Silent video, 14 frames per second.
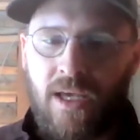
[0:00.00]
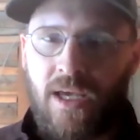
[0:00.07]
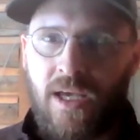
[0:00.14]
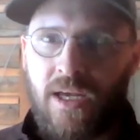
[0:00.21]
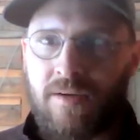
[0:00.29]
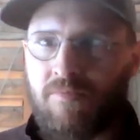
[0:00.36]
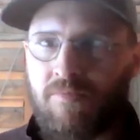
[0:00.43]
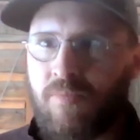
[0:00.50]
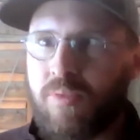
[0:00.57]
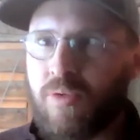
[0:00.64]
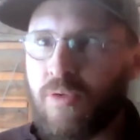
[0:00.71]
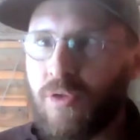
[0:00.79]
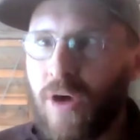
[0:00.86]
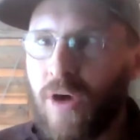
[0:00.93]
in
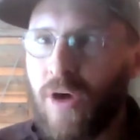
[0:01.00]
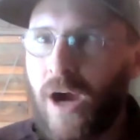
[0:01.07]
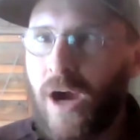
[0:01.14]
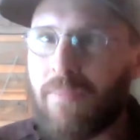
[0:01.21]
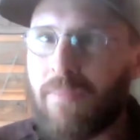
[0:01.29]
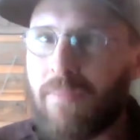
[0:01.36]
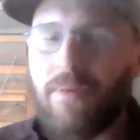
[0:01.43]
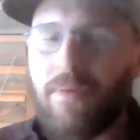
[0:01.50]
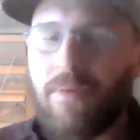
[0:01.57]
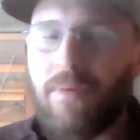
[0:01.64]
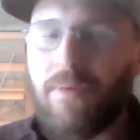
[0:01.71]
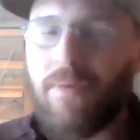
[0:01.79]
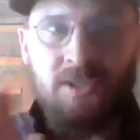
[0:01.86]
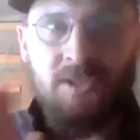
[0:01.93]
probably
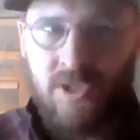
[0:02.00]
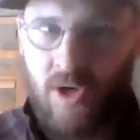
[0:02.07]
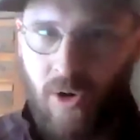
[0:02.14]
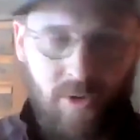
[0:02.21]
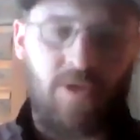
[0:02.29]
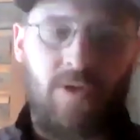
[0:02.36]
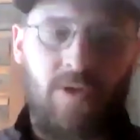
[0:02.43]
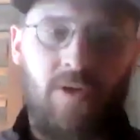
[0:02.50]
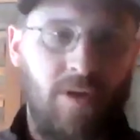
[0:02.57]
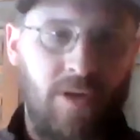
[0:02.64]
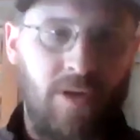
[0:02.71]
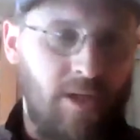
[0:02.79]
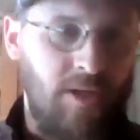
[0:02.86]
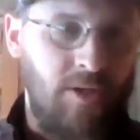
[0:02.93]
in total,
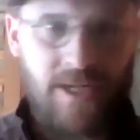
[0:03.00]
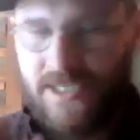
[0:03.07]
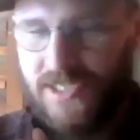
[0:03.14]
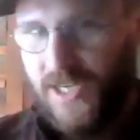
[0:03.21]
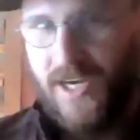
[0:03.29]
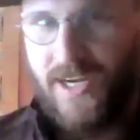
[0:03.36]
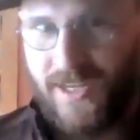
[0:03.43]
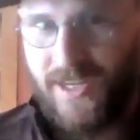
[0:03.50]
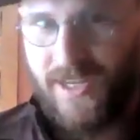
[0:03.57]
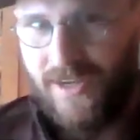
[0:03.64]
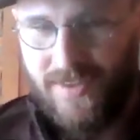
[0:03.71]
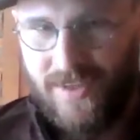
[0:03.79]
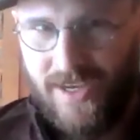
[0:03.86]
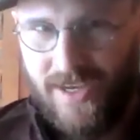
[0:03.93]
including
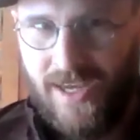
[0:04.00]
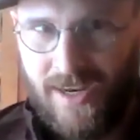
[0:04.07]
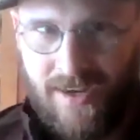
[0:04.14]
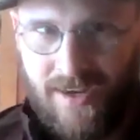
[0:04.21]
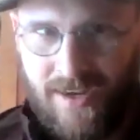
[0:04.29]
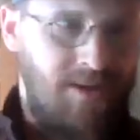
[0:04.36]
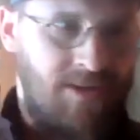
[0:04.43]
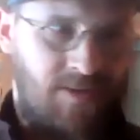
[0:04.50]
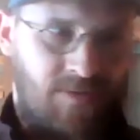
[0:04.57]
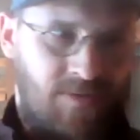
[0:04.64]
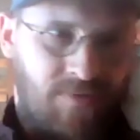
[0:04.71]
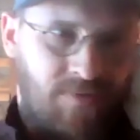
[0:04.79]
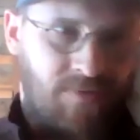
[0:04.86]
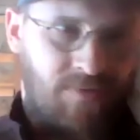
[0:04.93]
signing at the end,
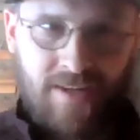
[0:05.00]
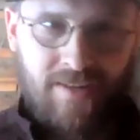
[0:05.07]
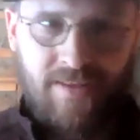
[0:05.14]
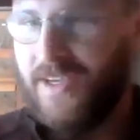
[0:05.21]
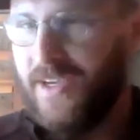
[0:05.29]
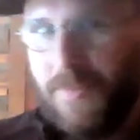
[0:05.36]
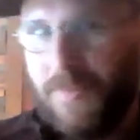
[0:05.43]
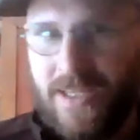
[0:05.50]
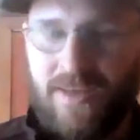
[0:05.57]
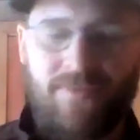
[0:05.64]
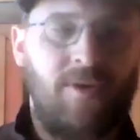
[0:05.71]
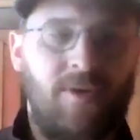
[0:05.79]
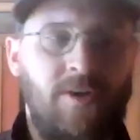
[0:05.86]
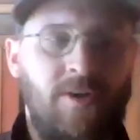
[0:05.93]
to finding the deal to
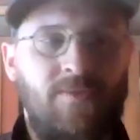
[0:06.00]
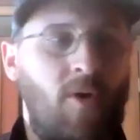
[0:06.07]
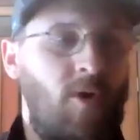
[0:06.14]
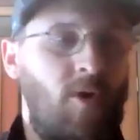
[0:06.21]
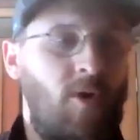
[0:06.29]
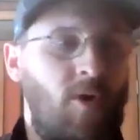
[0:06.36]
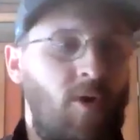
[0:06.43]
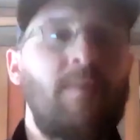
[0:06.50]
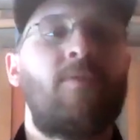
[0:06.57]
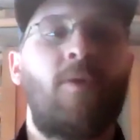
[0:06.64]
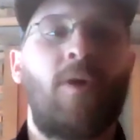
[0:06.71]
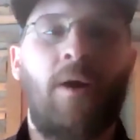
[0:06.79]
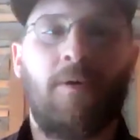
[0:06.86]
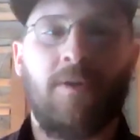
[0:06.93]
making that first phone call, maybe
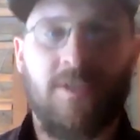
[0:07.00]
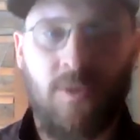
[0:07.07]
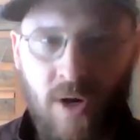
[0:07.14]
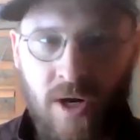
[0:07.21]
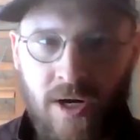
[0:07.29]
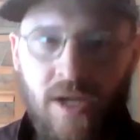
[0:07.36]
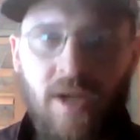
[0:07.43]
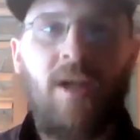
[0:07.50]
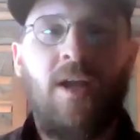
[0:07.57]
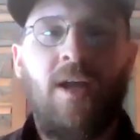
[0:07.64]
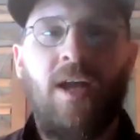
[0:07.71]
4 hours of work.